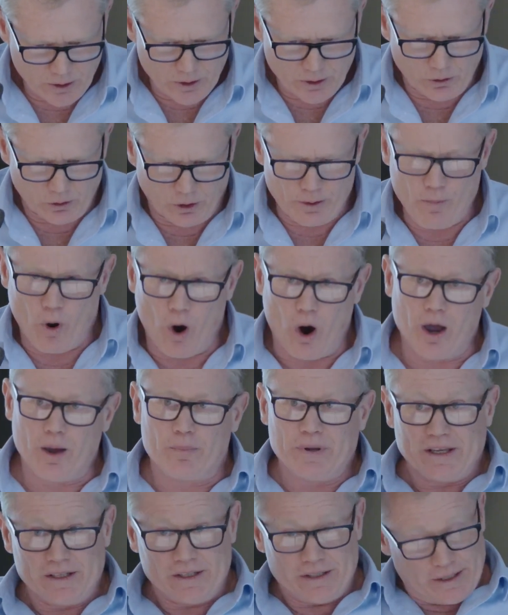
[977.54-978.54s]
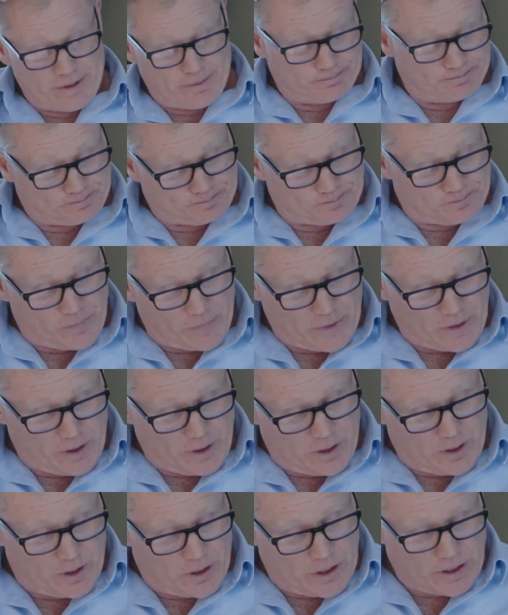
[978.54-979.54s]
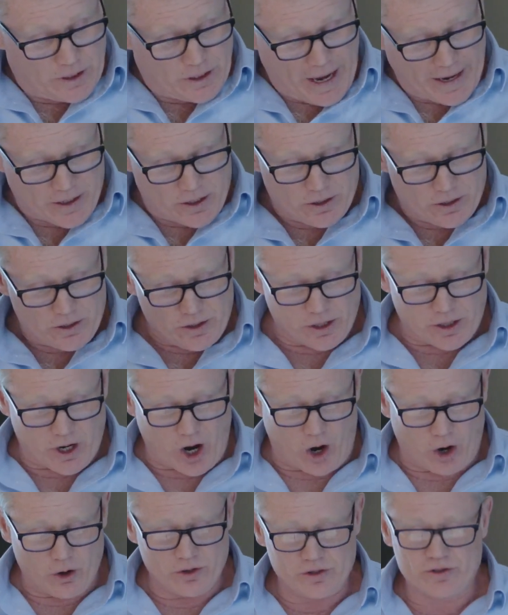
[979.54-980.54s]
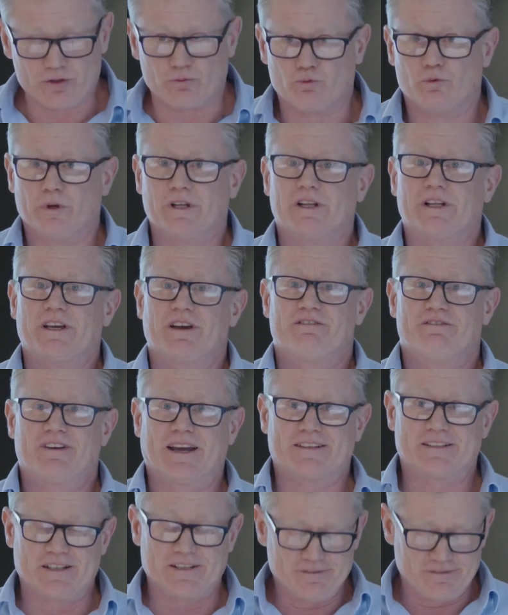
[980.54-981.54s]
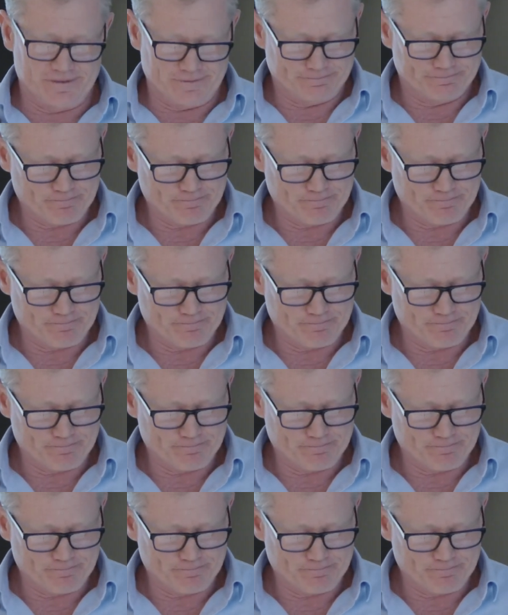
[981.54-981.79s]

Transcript: Well, in my opinion, that the code's really effective